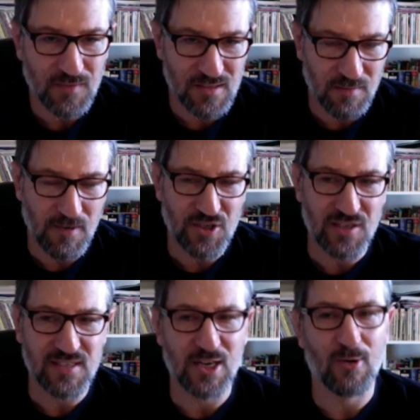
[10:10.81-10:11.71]

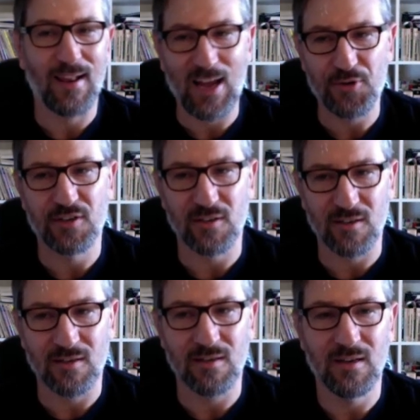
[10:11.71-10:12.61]
submissions that are allowed to
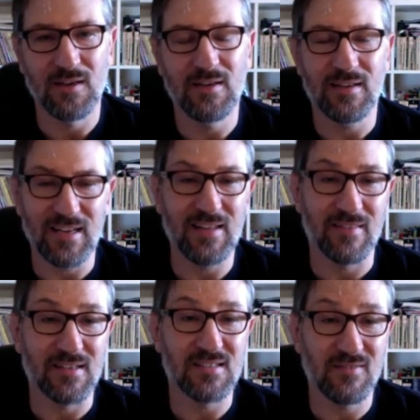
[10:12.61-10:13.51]
occur
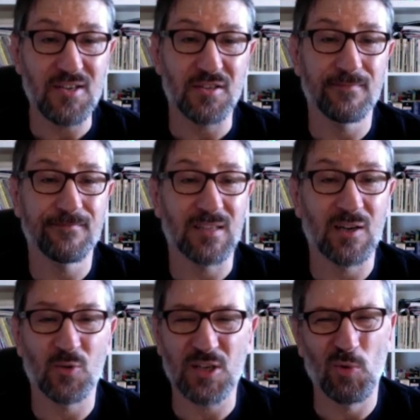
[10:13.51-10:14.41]
in this division, you
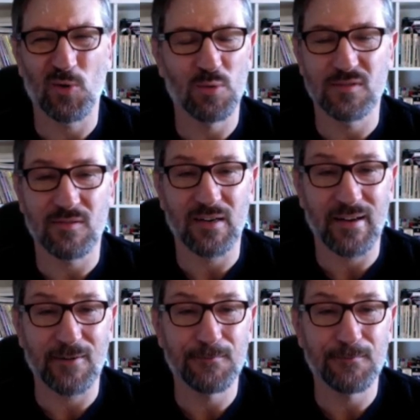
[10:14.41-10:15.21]
know, which I won't go over right now.